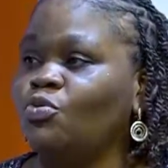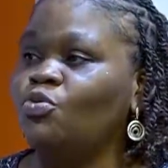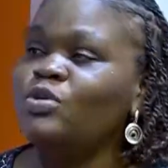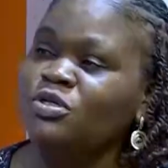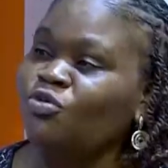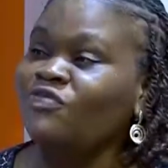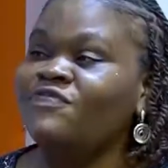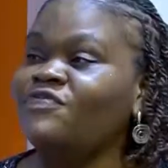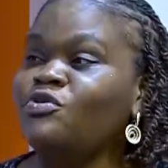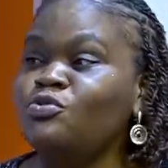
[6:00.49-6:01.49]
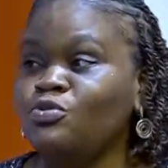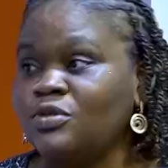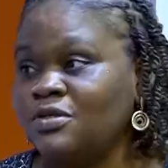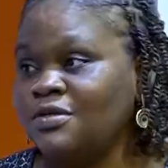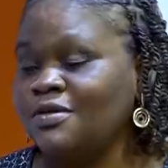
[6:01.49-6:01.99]
who is
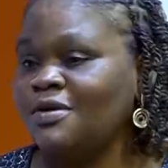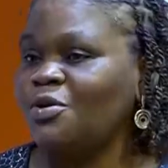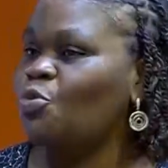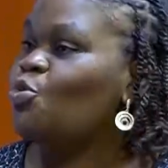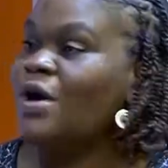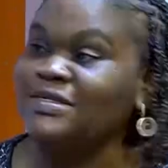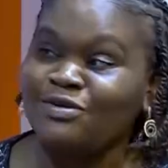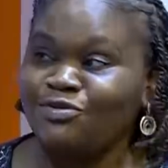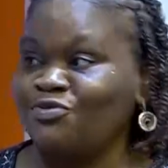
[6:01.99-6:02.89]
confused, who has a lot